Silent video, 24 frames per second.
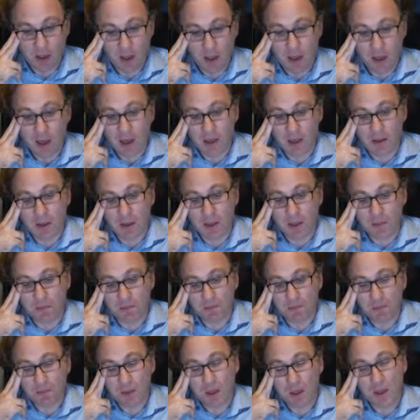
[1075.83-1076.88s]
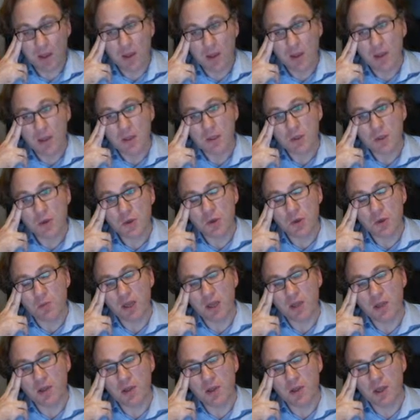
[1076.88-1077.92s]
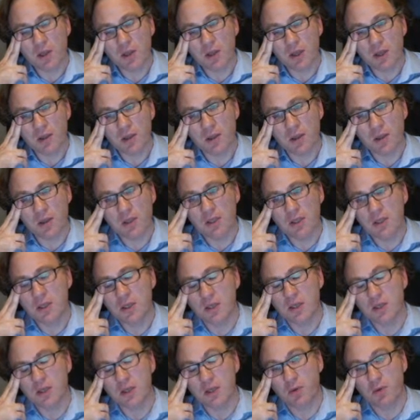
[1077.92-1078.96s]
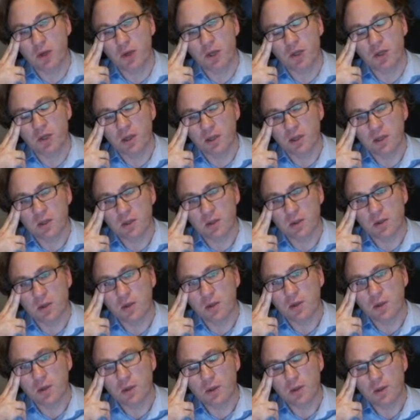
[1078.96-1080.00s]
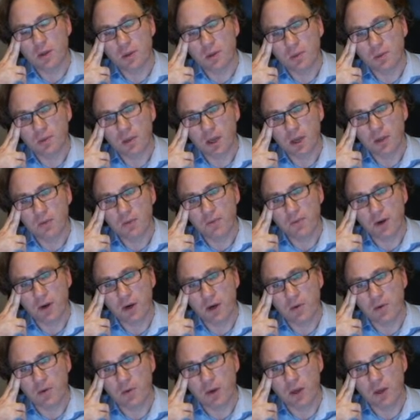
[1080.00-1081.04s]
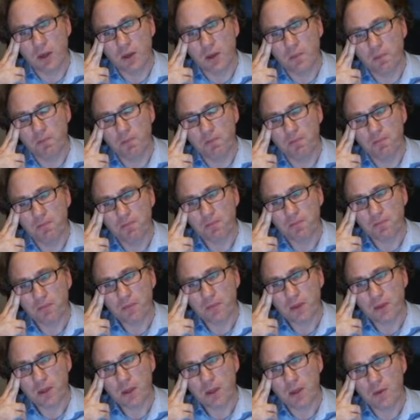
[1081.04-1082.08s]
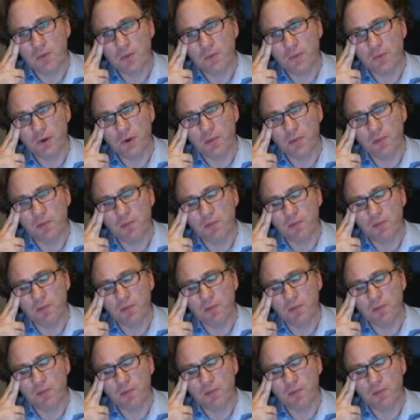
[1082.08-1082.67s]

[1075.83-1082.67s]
and so you might think that this is a situation that's not that far away from.